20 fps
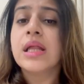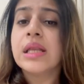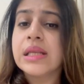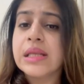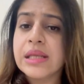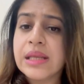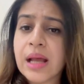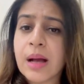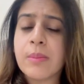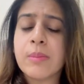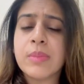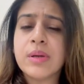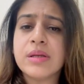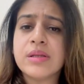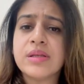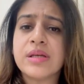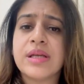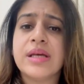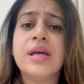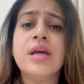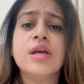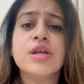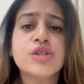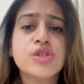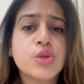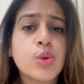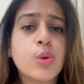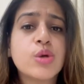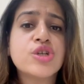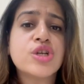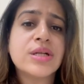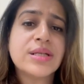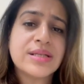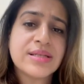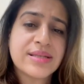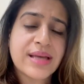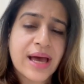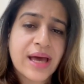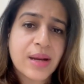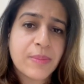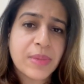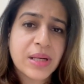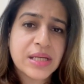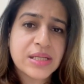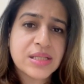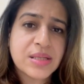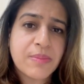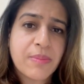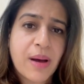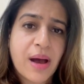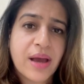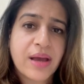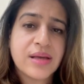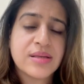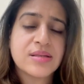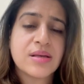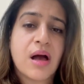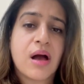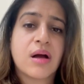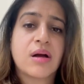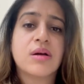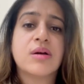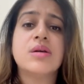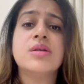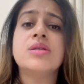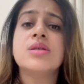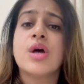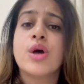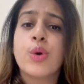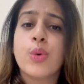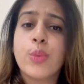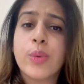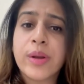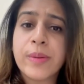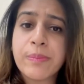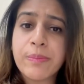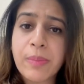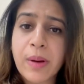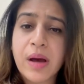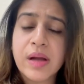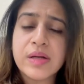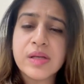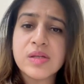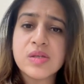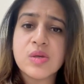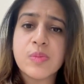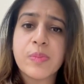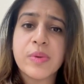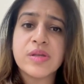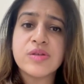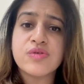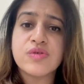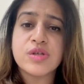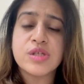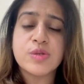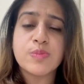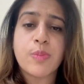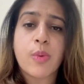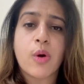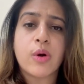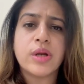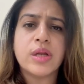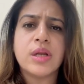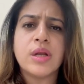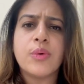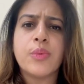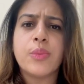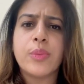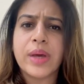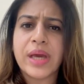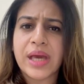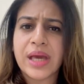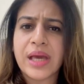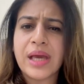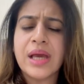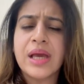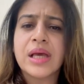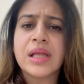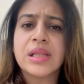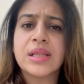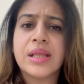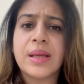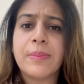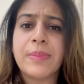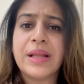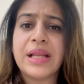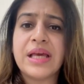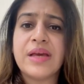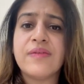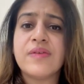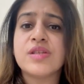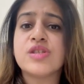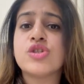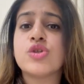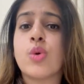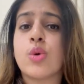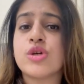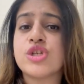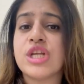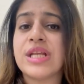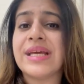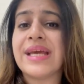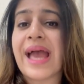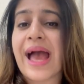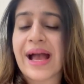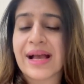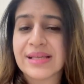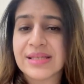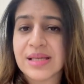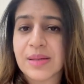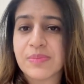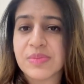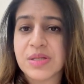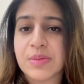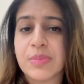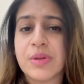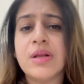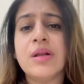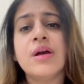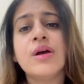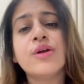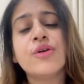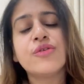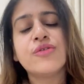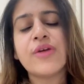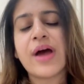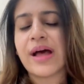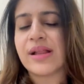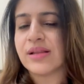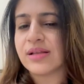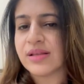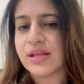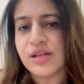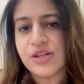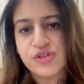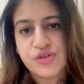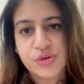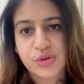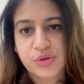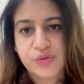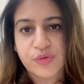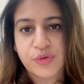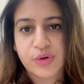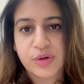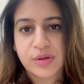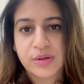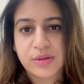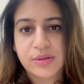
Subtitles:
Number three, social desirability bias occurs when participants respond in a way they believe is socially acceptable rather than truthful.